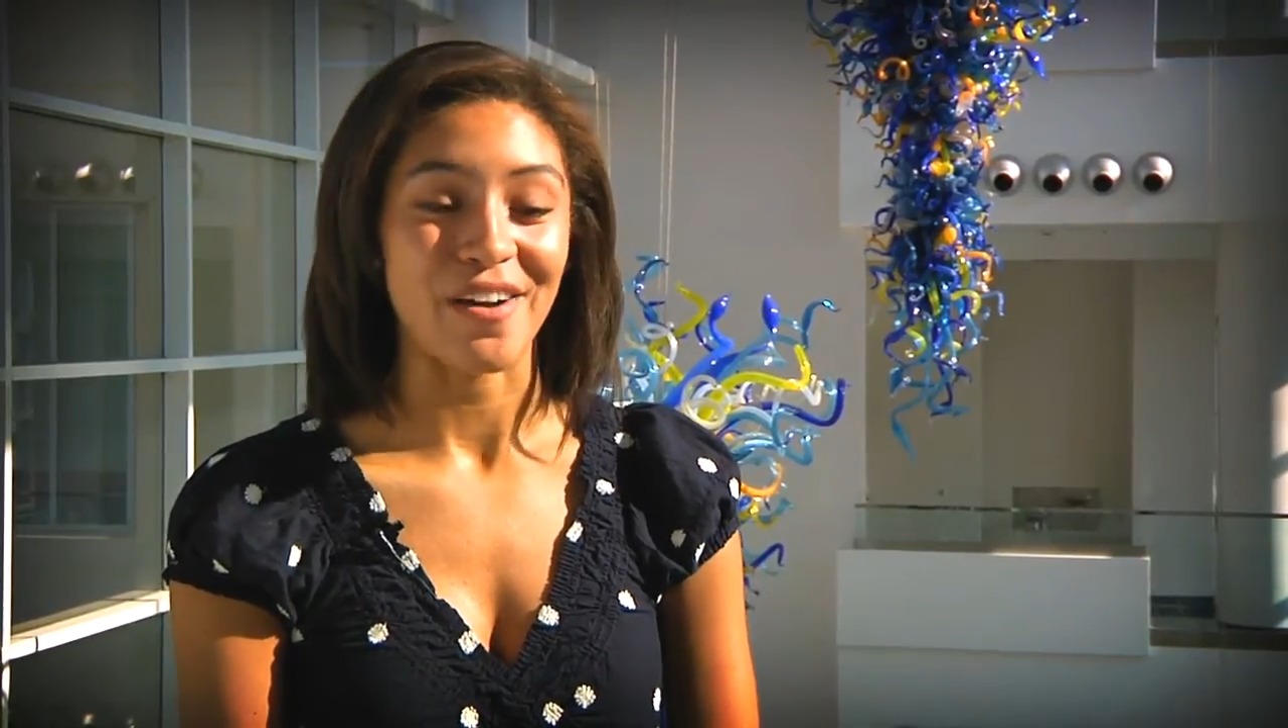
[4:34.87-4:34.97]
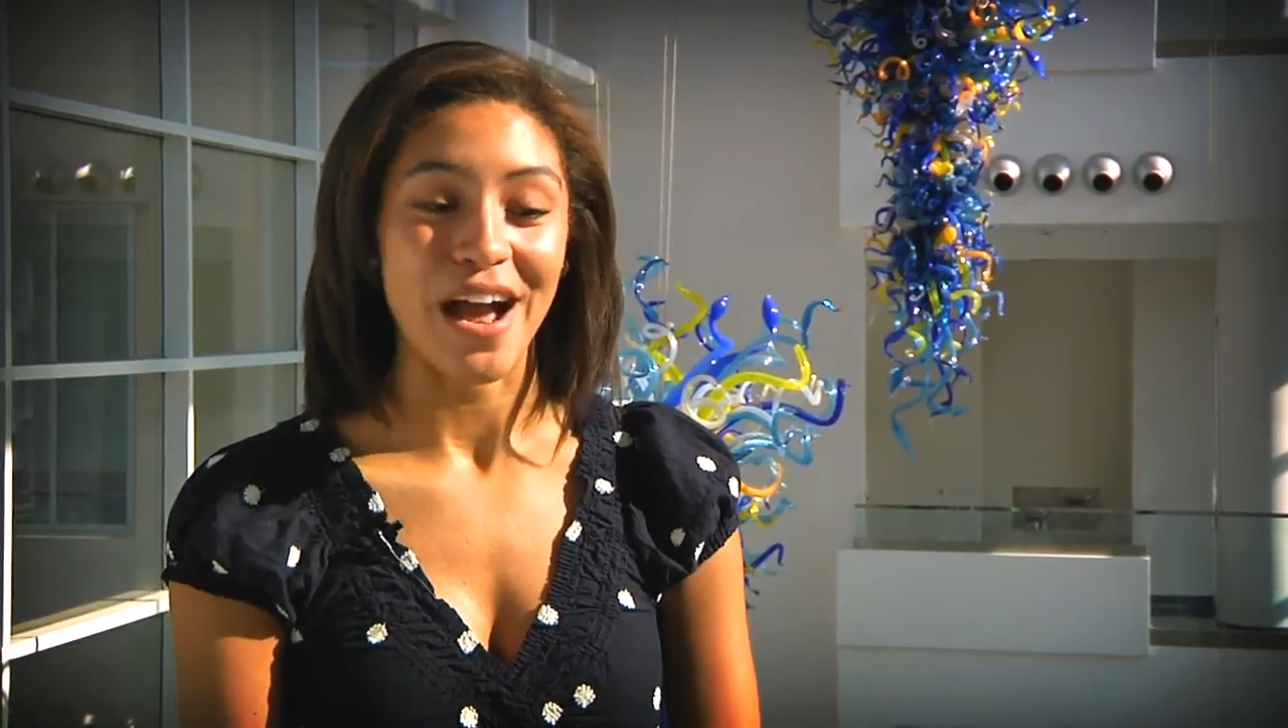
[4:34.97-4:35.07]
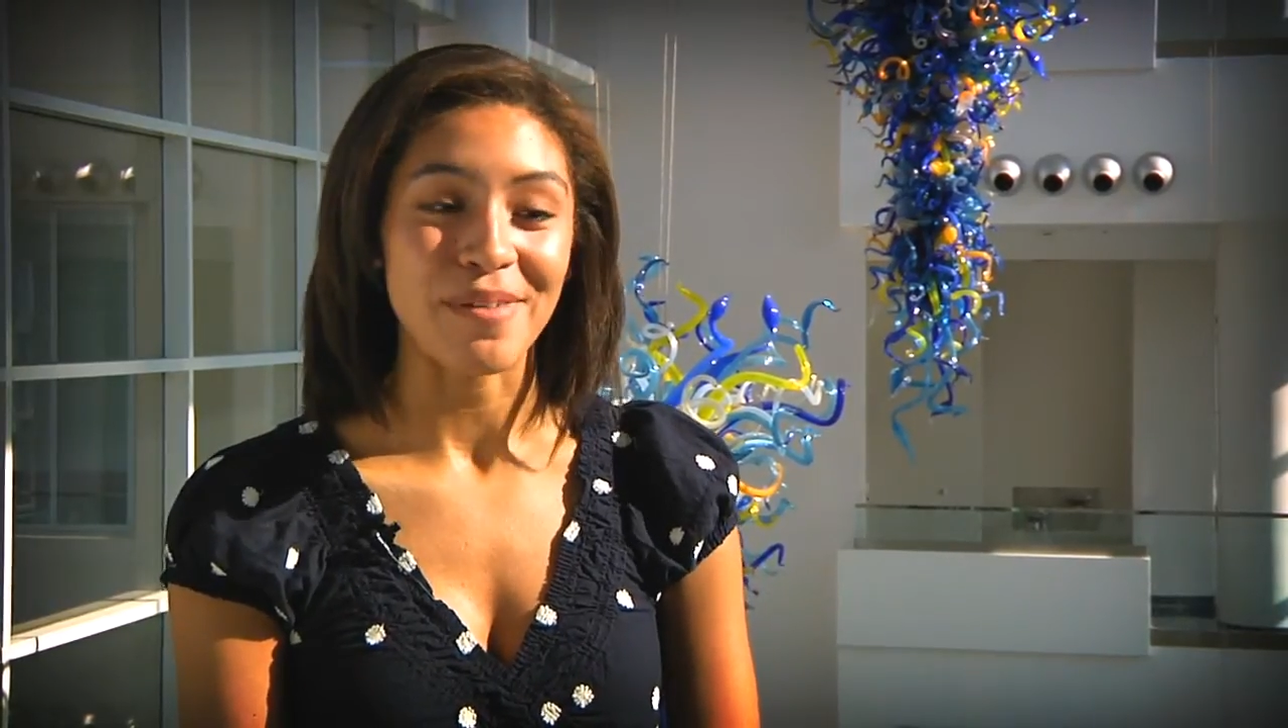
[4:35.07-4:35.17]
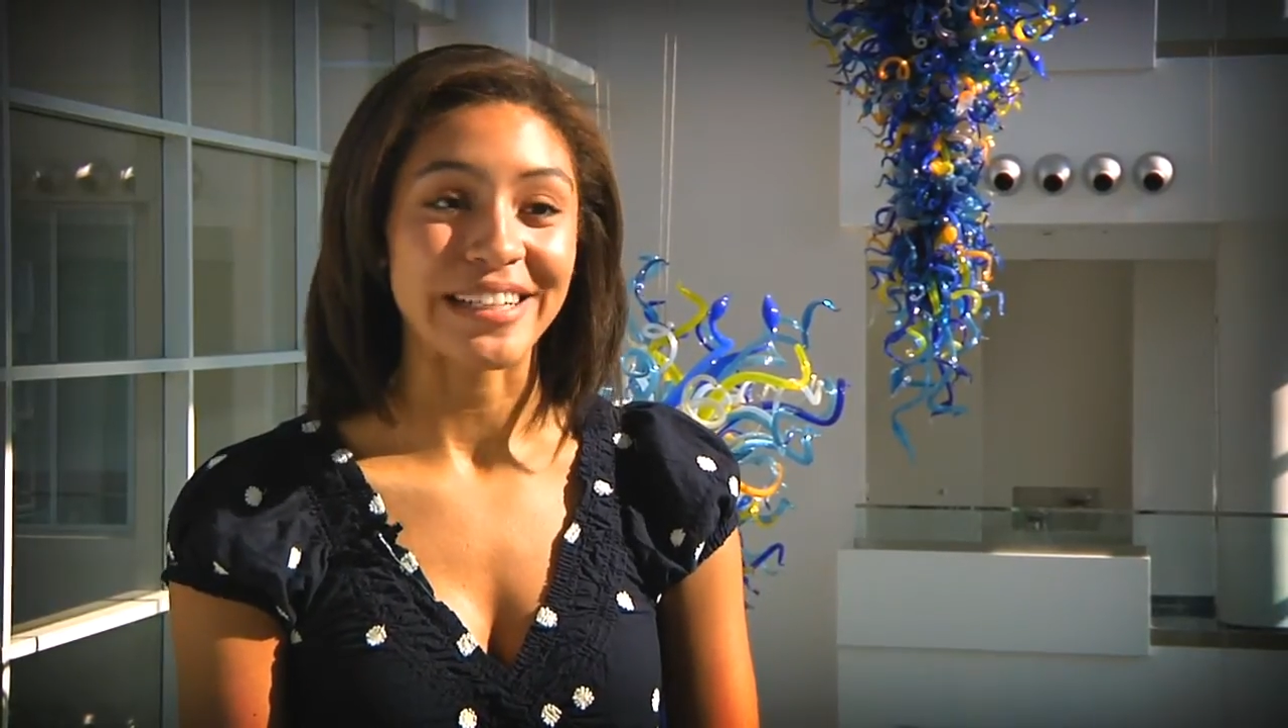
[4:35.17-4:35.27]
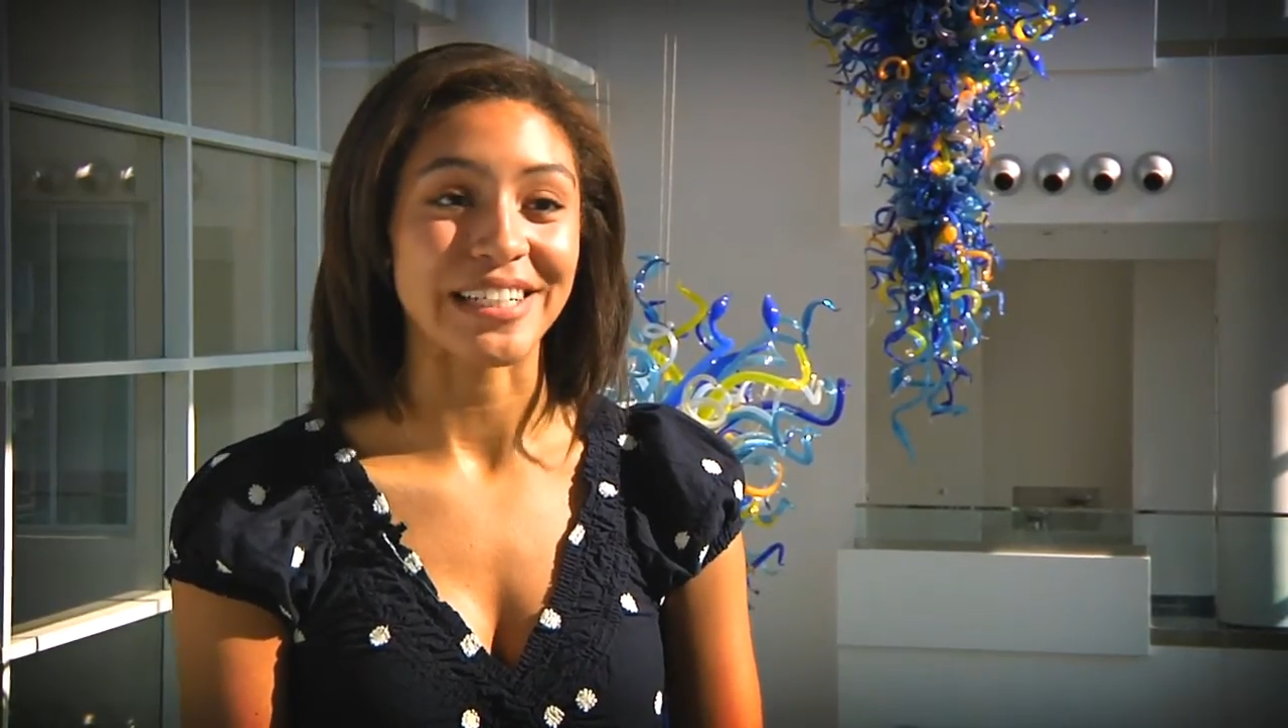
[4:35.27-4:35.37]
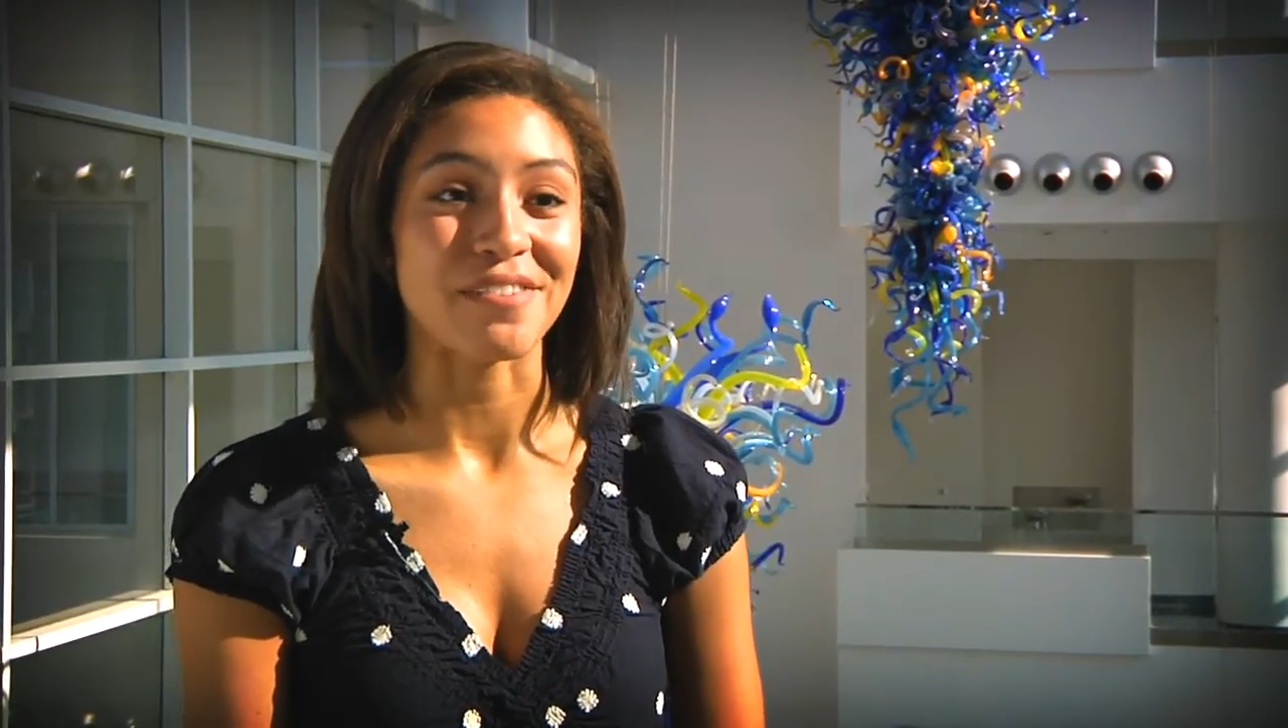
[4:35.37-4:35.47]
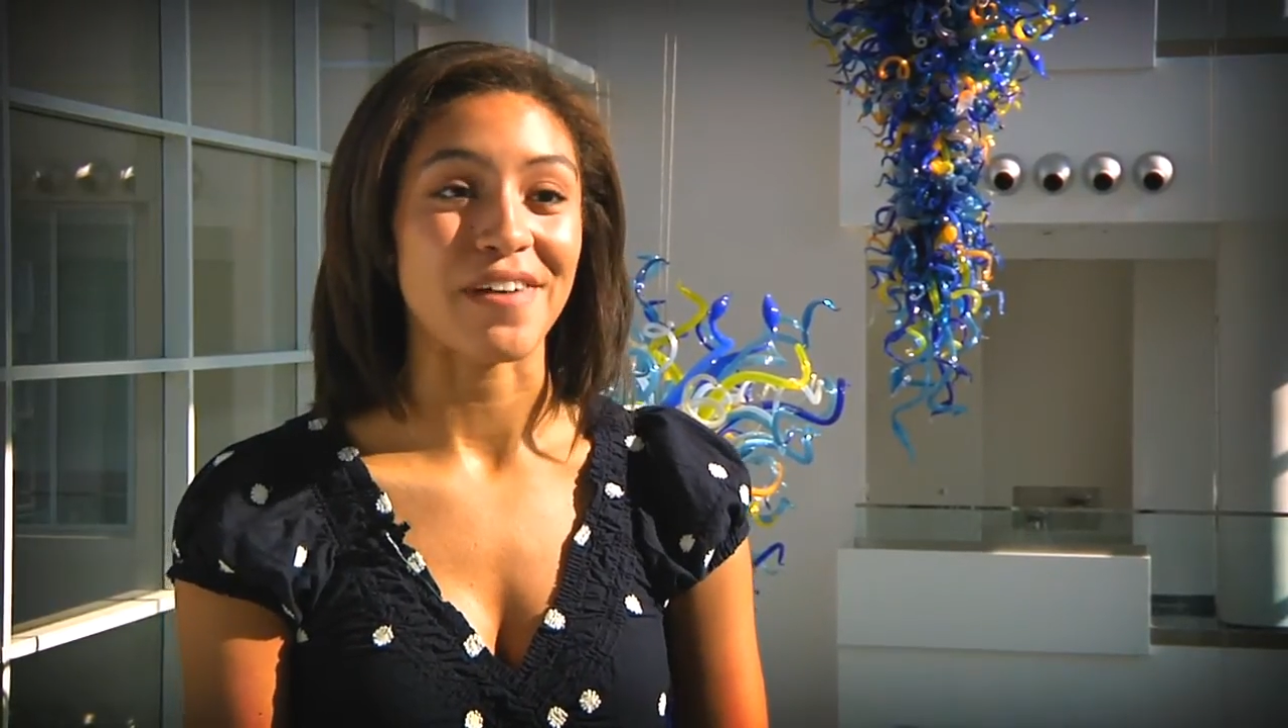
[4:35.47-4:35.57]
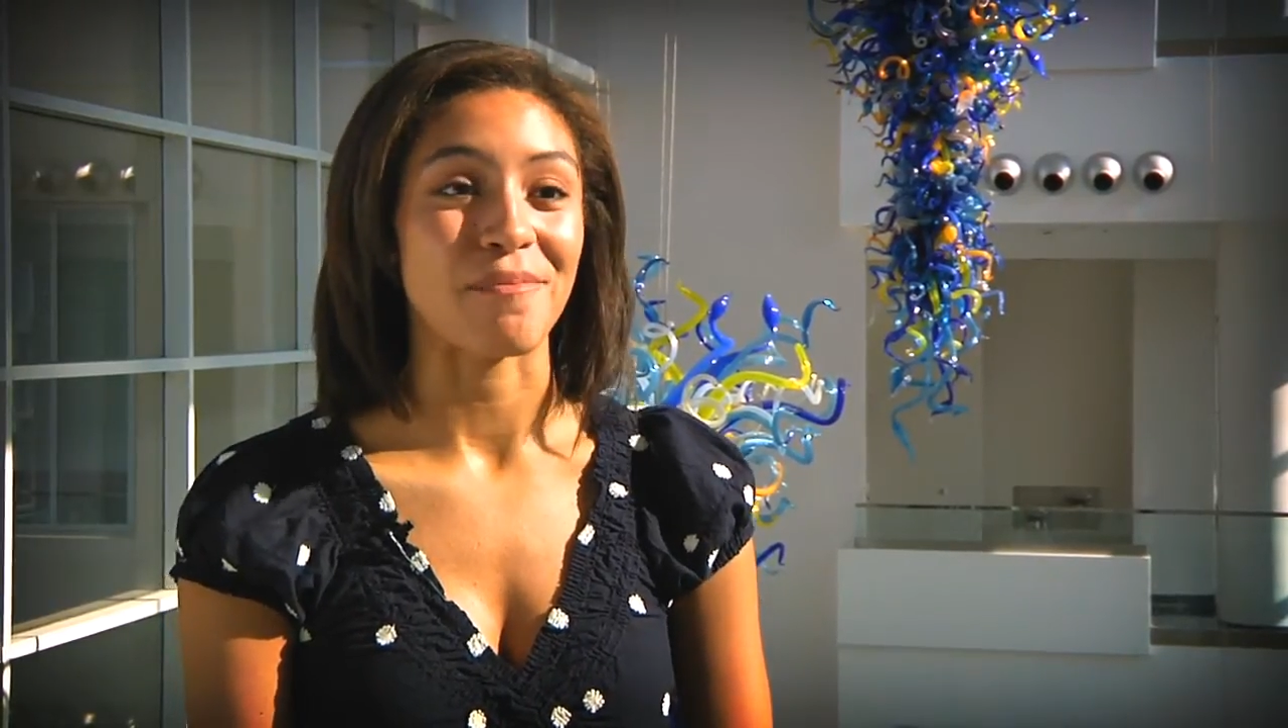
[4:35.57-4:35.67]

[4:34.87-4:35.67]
I myself